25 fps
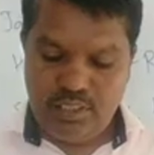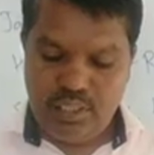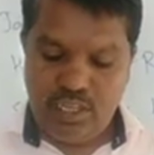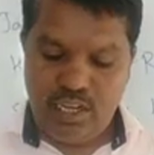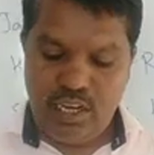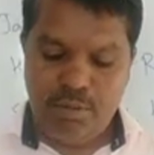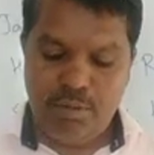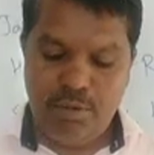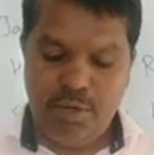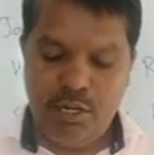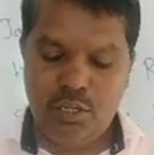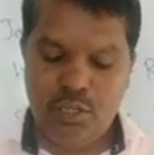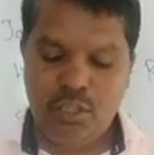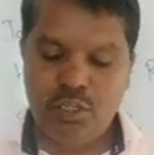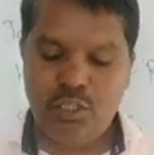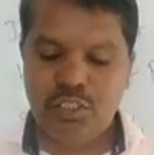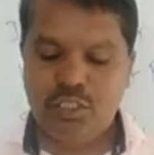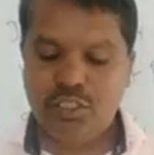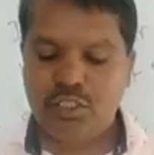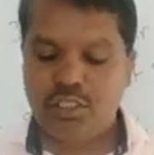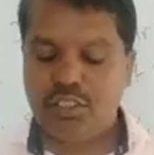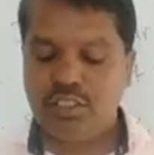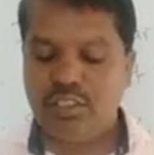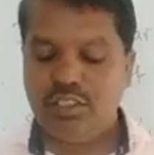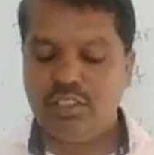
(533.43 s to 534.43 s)
about the
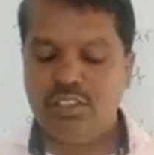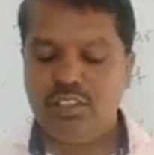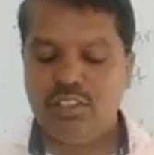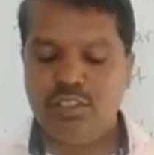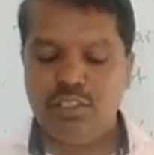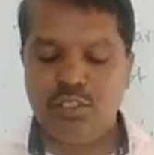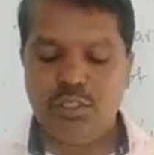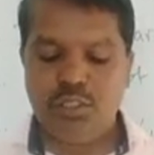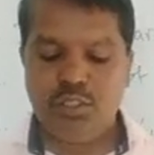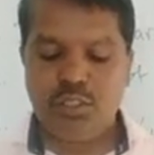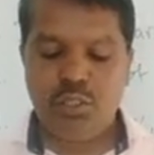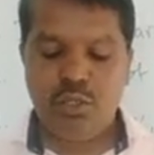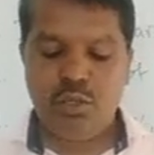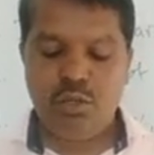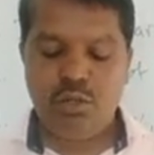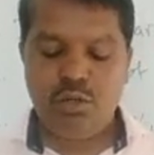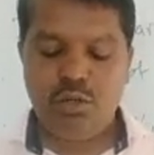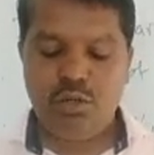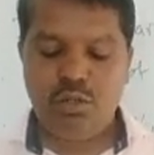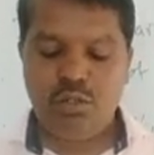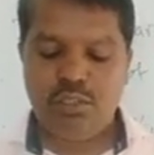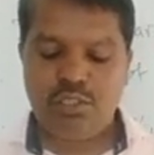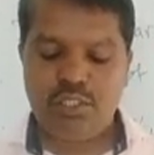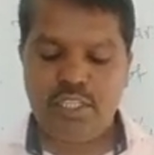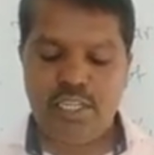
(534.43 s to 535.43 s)

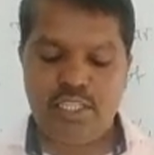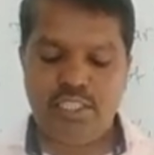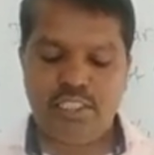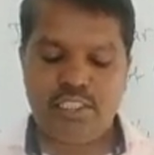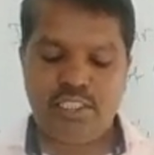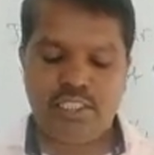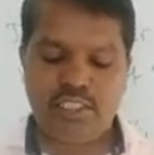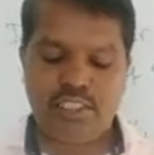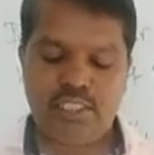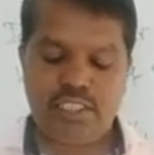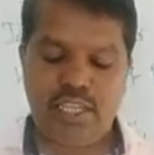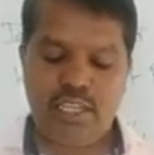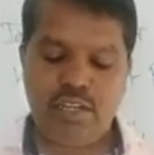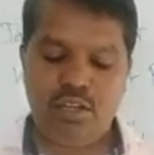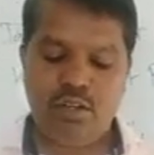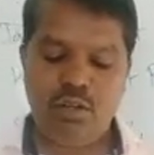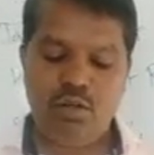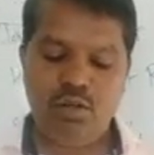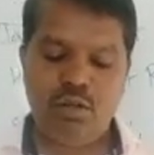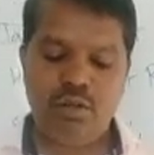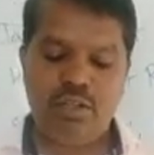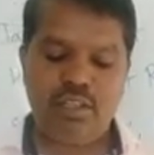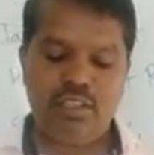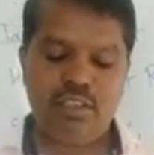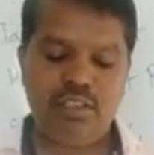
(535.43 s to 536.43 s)

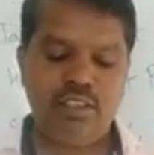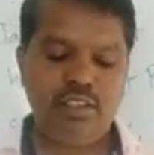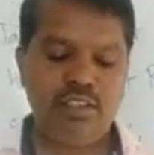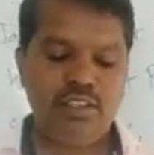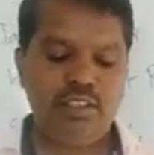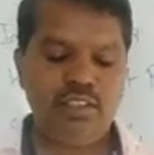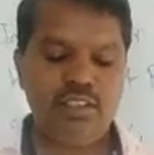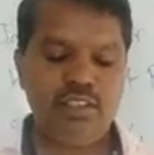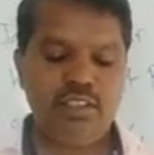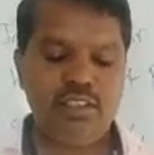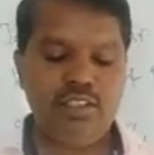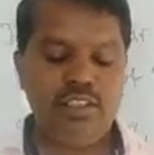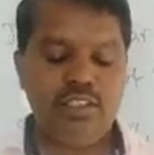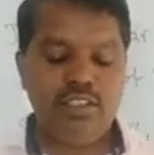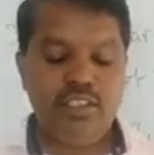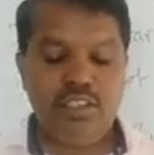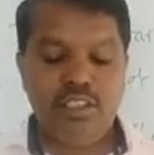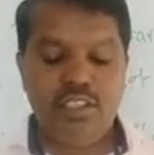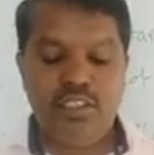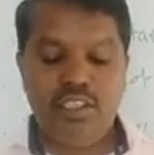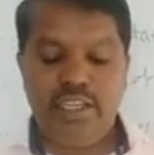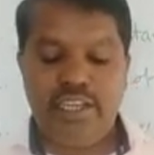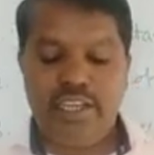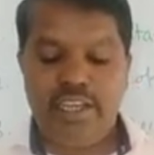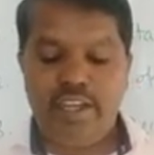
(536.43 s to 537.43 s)

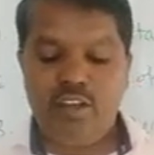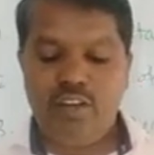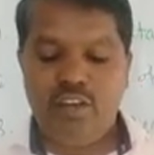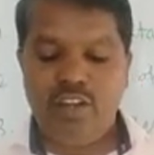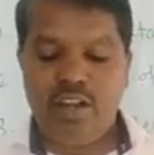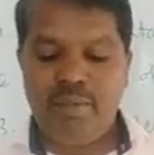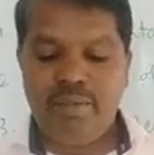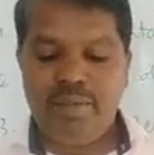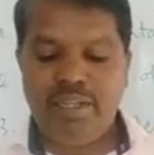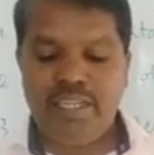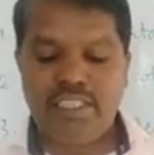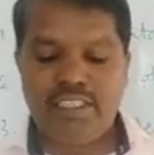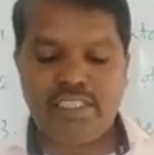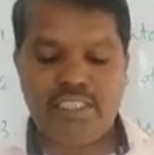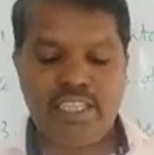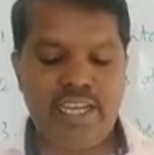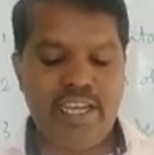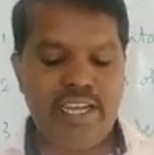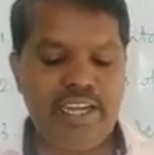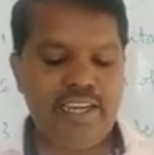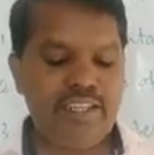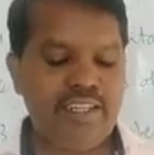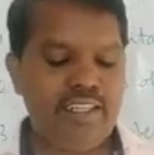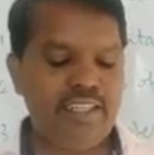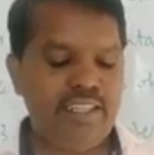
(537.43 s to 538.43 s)
socio-economics
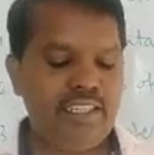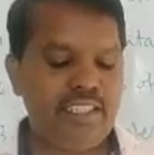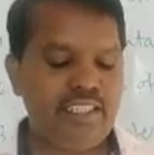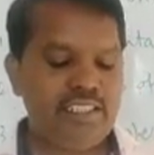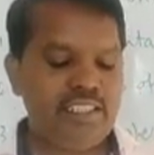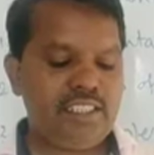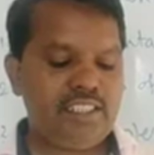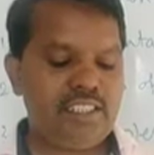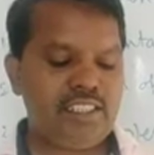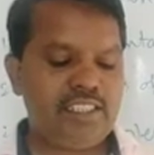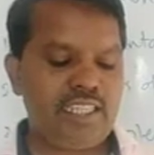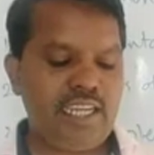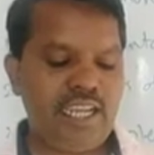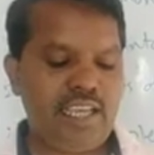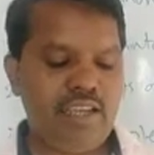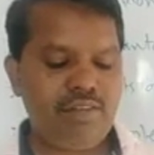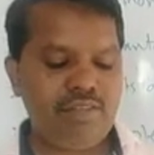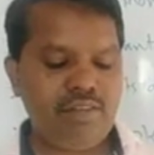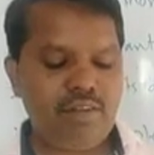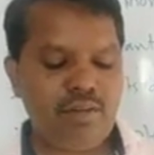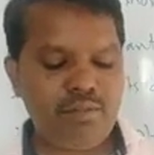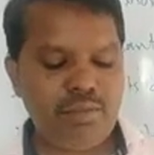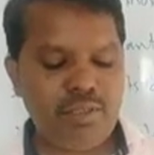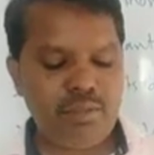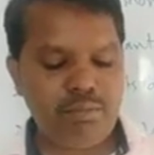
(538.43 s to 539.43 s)
and religious life
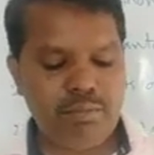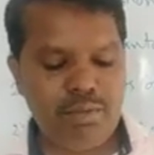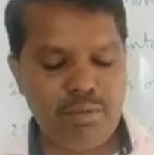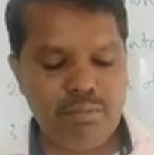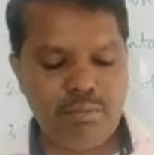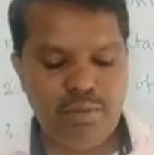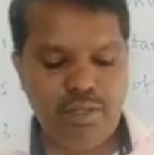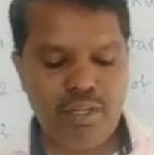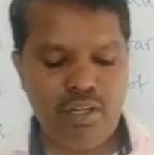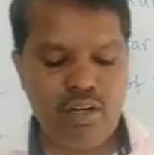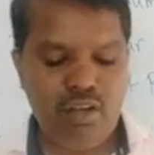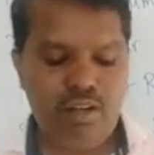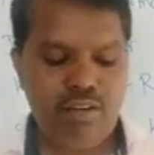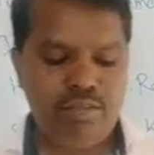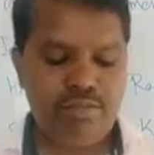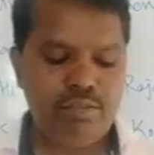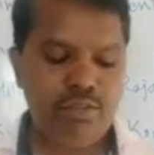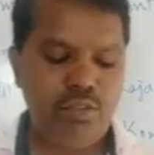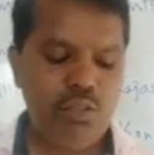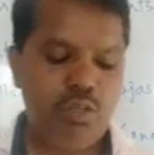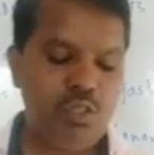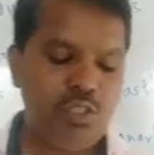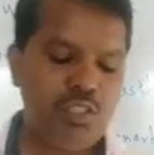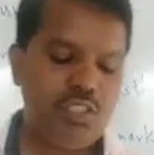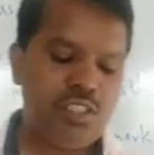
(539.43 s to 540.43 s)
of the people of
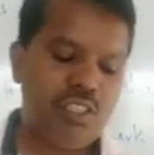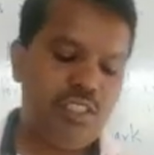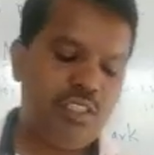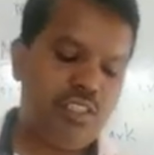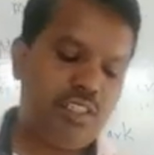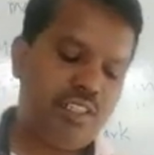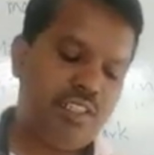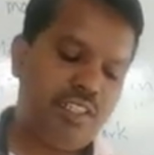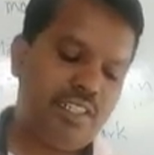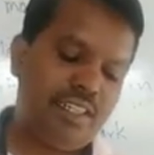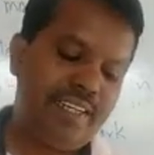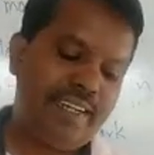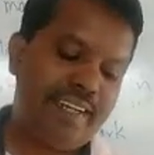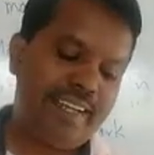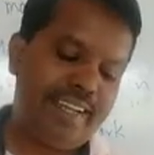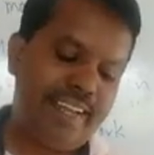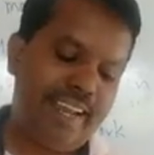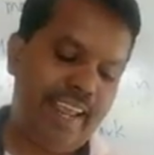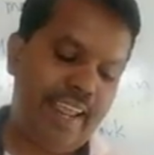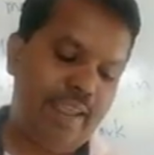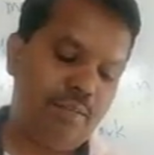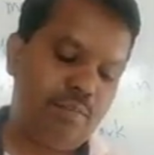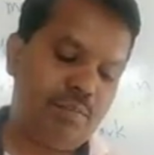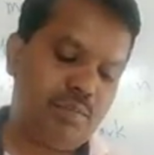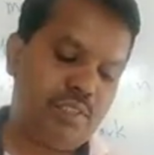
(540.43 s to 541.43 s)
those
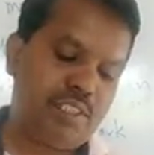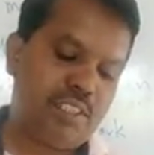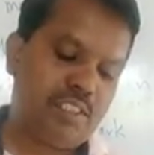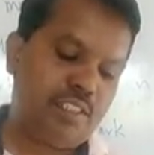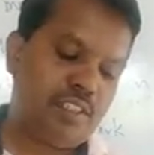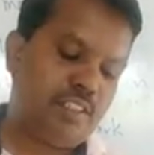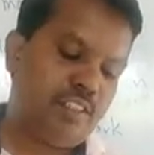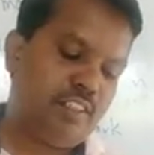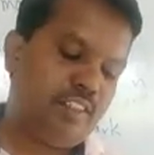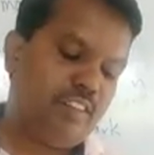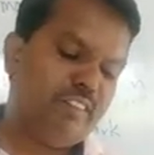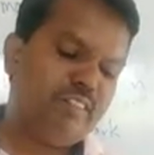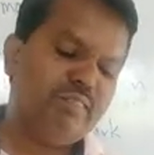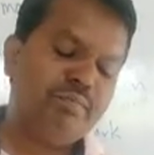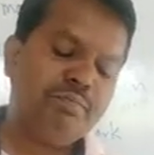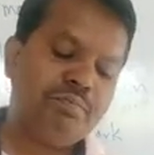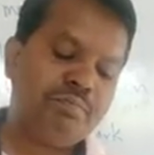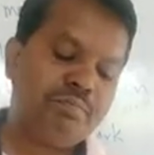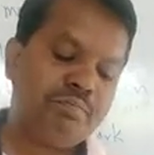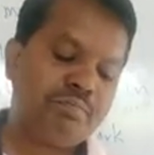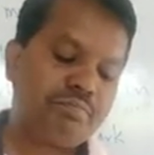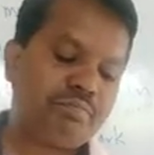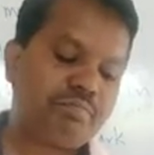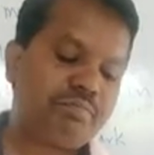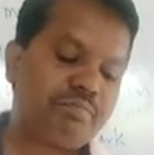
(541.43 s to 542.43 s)
times.
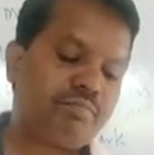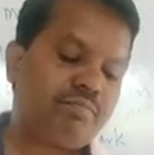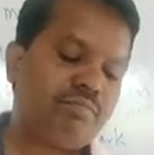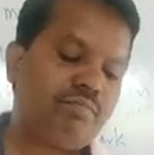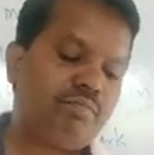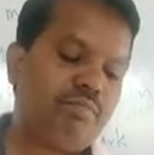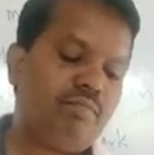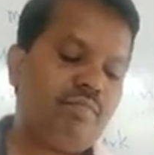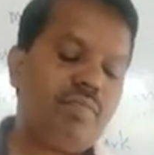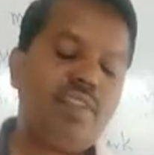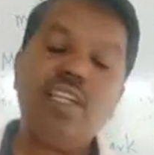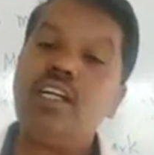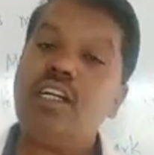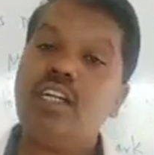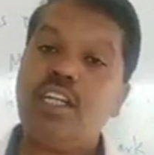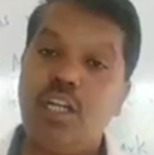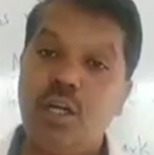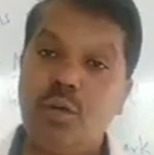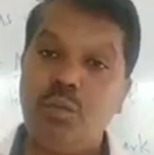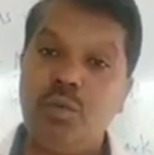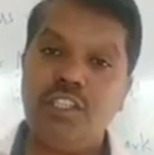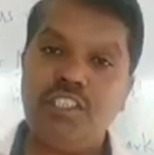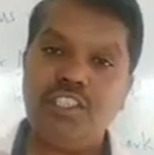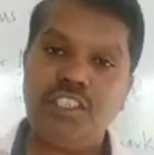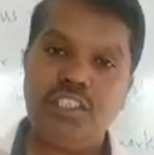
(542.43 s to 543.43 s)

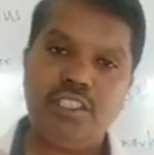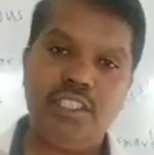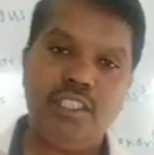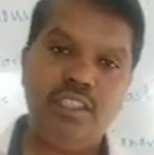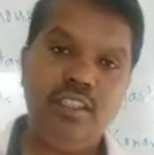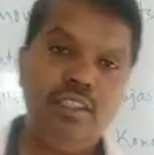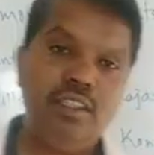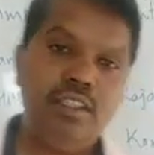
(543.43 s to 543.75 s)
Conversation,